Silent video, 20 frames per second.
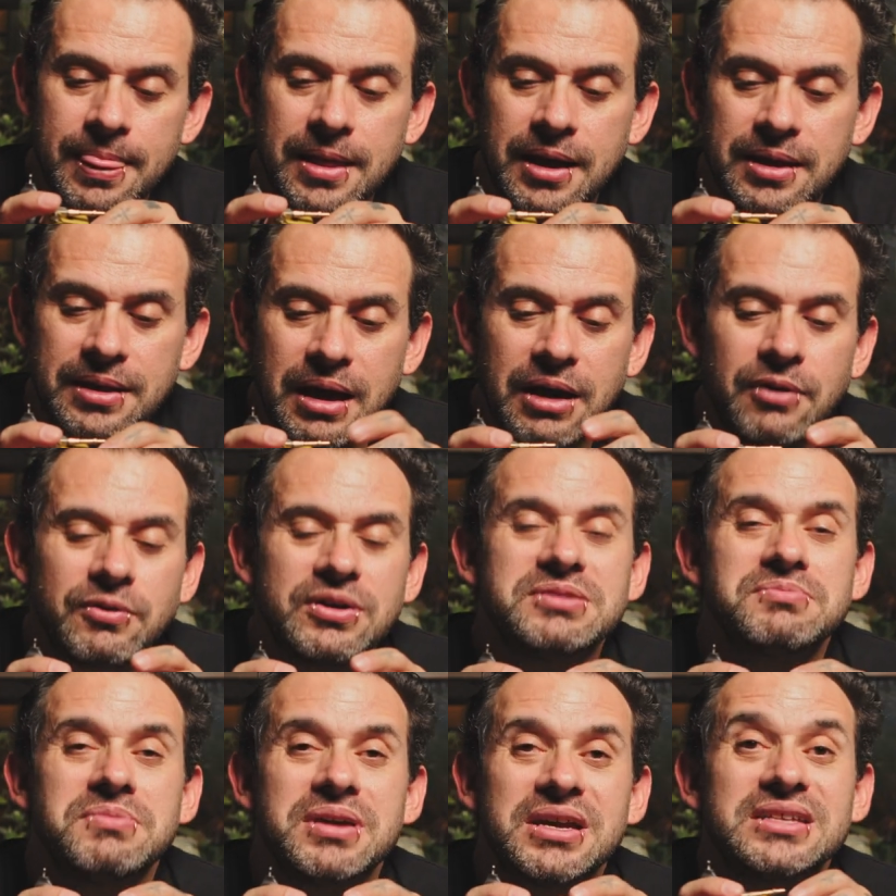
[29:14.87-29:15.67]
and I
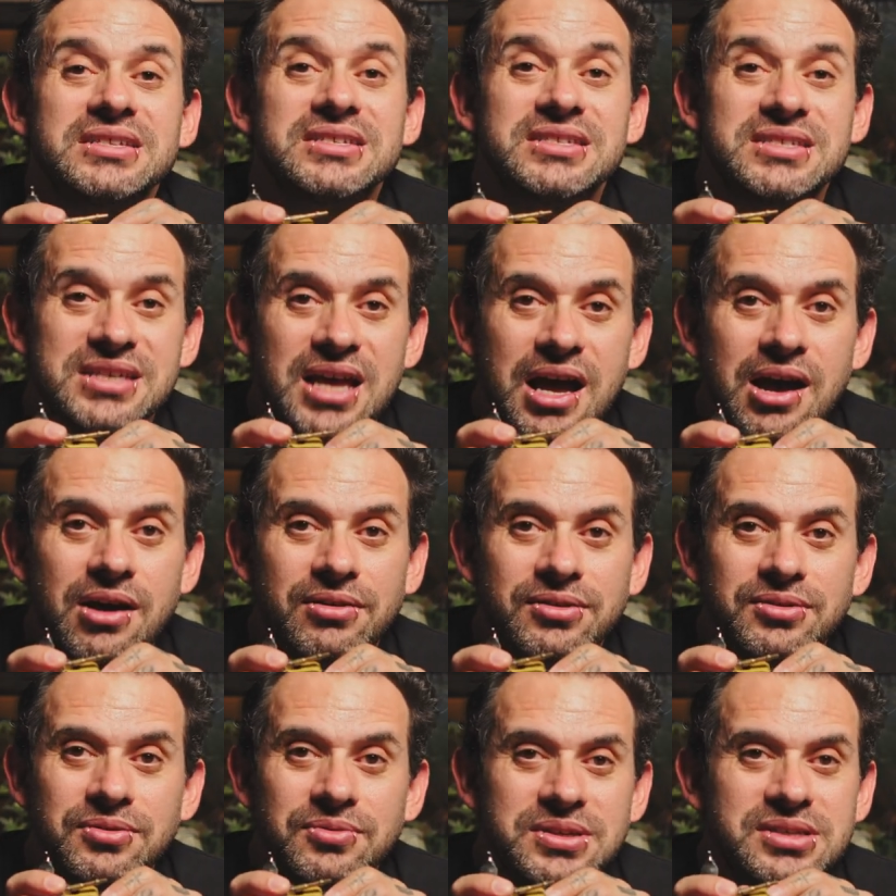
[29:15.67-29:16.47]
was making the
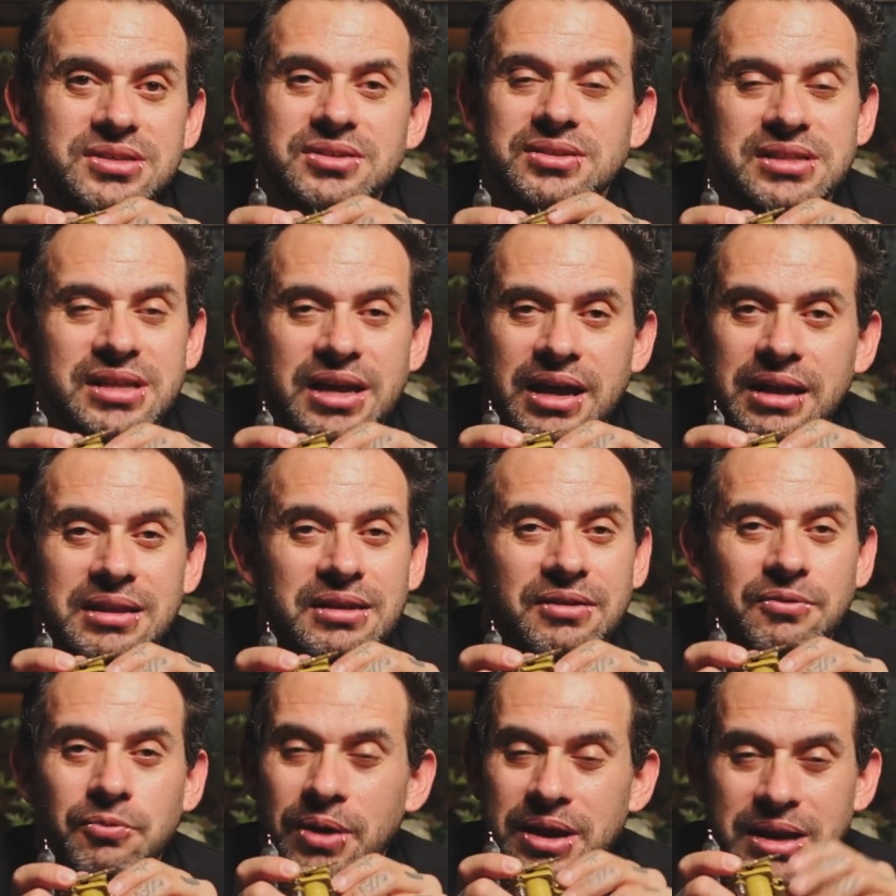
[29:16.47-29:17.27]
sound, which is like
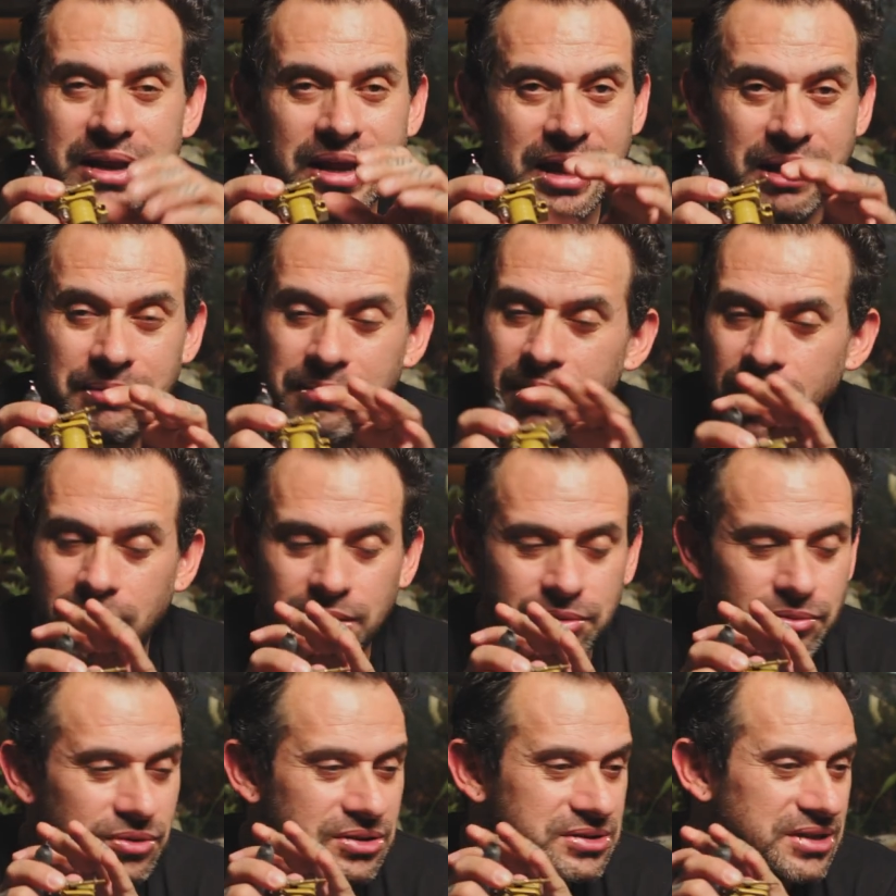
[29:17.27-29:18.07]
when it came
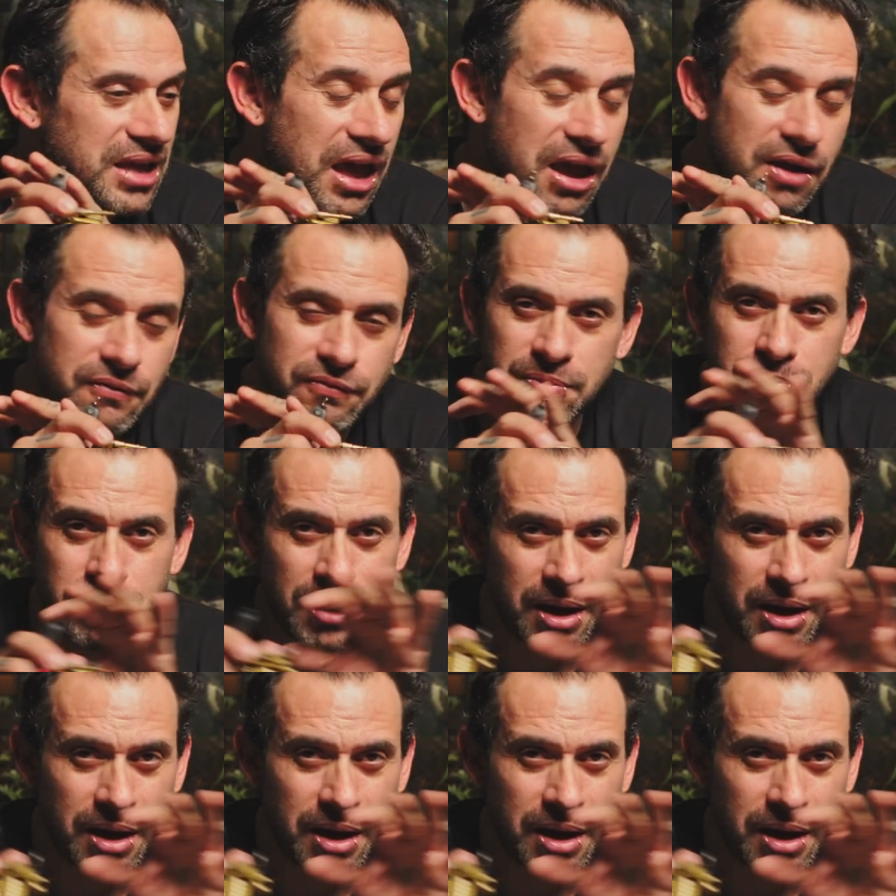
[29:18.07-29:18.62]
out, was every